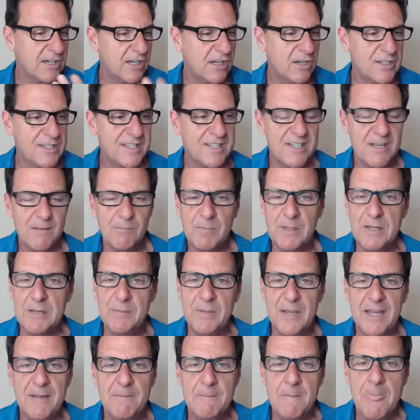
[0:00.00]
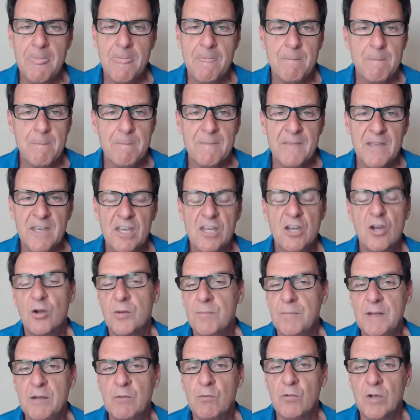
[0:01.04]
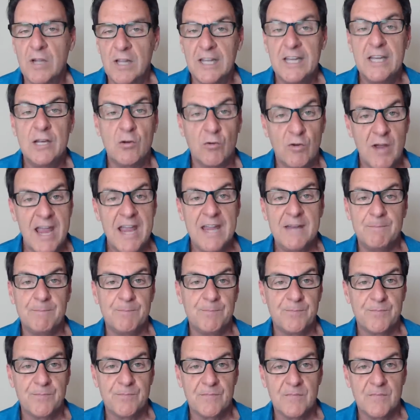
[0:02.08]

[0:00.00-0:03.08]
It could simply be, you know, it'd be really great